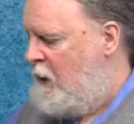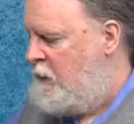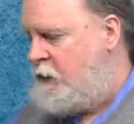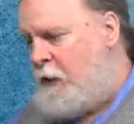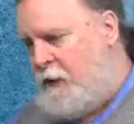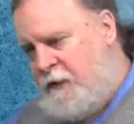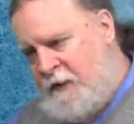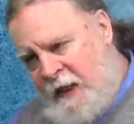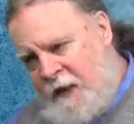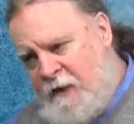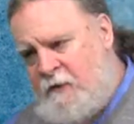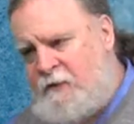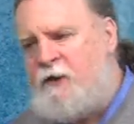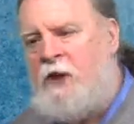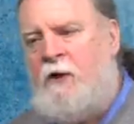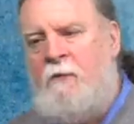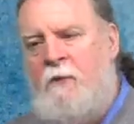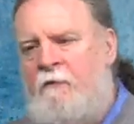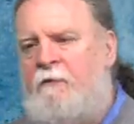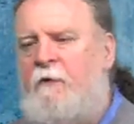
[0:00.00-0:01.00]
Tornadoes,
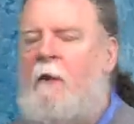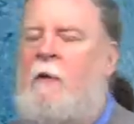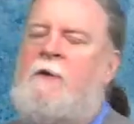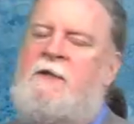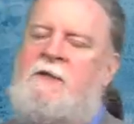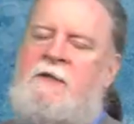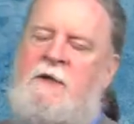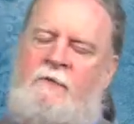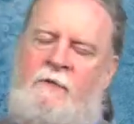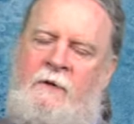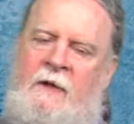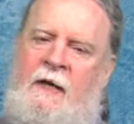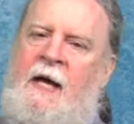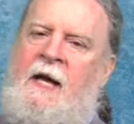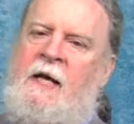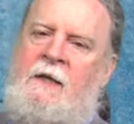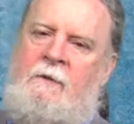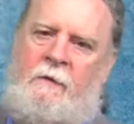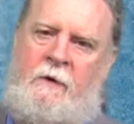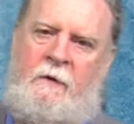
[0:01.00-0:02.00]
however, are a different
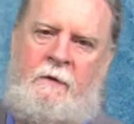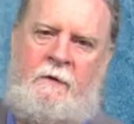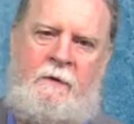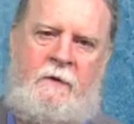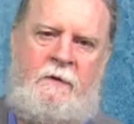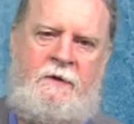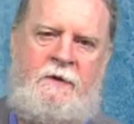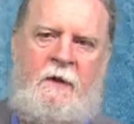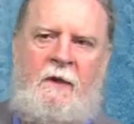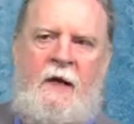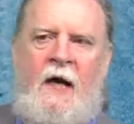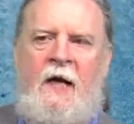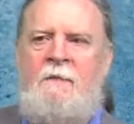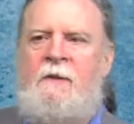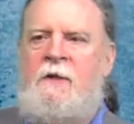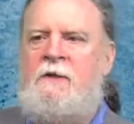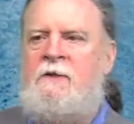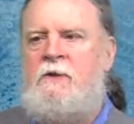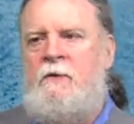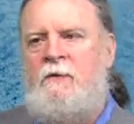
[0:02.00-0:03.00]
animal. There's a lot
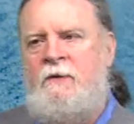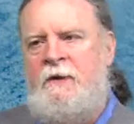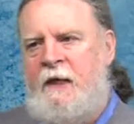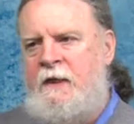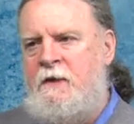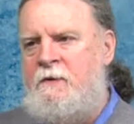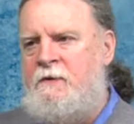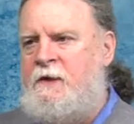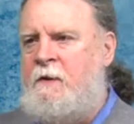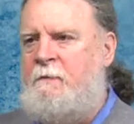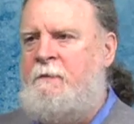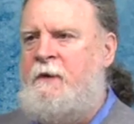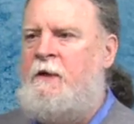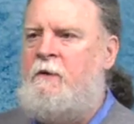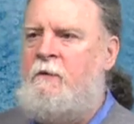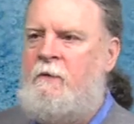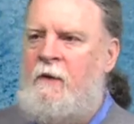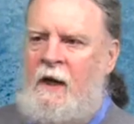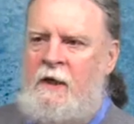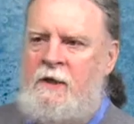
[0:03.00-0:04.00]
about tornadoes that
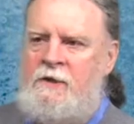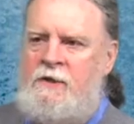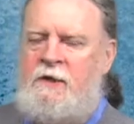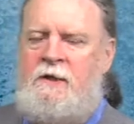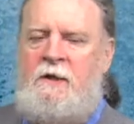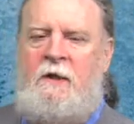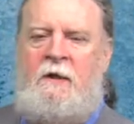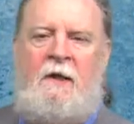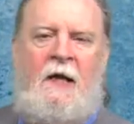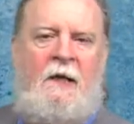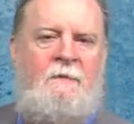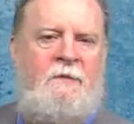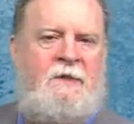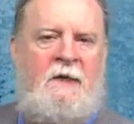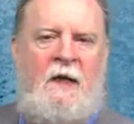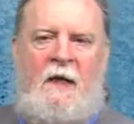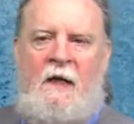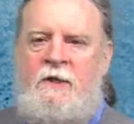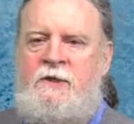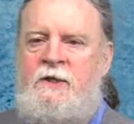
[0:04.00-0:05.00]
meteorologists and
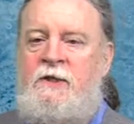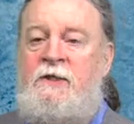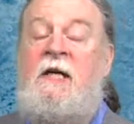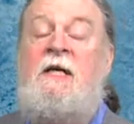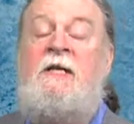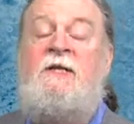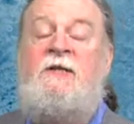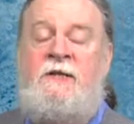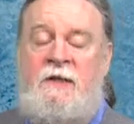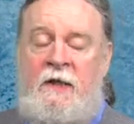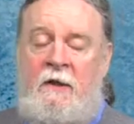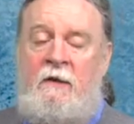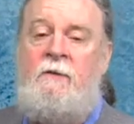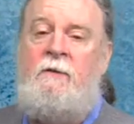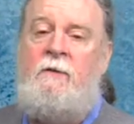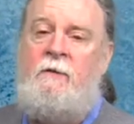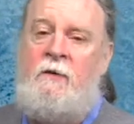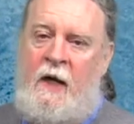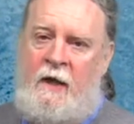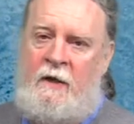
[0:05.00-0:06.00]
climatologists still
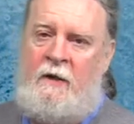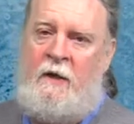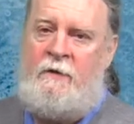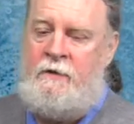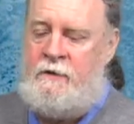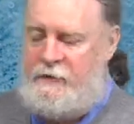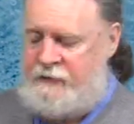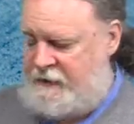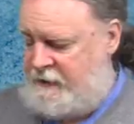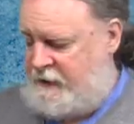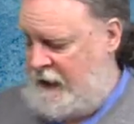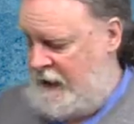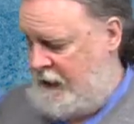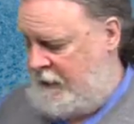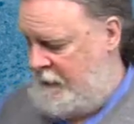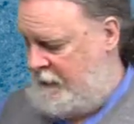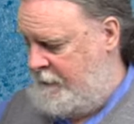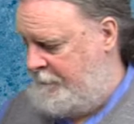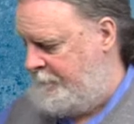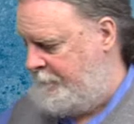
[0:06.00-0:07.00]
do not
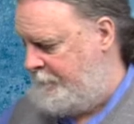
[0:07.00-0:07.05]
understand.